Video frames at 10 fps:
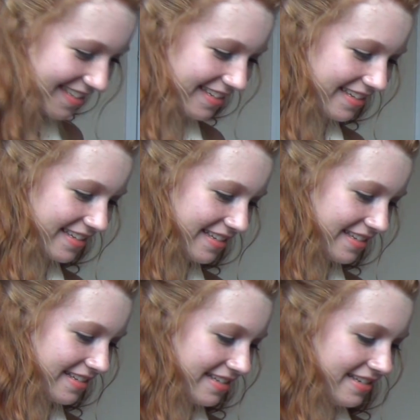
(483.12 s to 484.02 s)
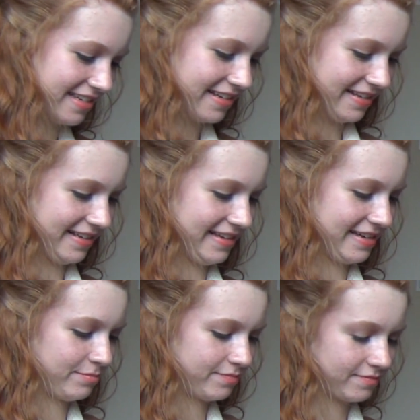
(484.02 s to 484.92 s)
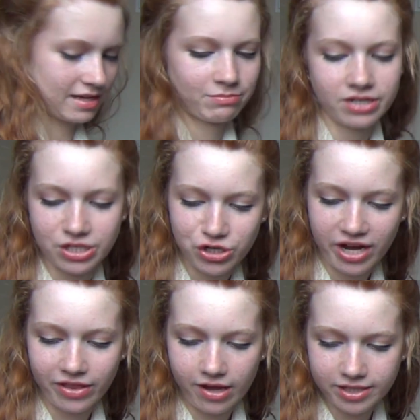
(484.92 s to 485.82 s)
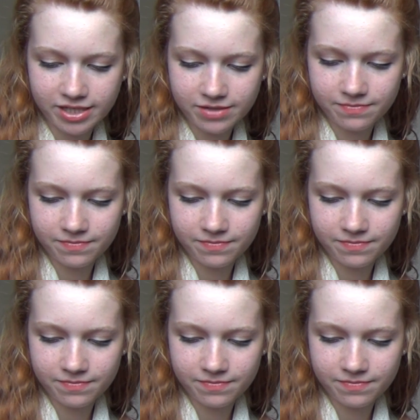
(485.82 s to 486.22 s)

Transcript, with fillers: Chicken and gravy. Yeah, I'm pretty sure I lost.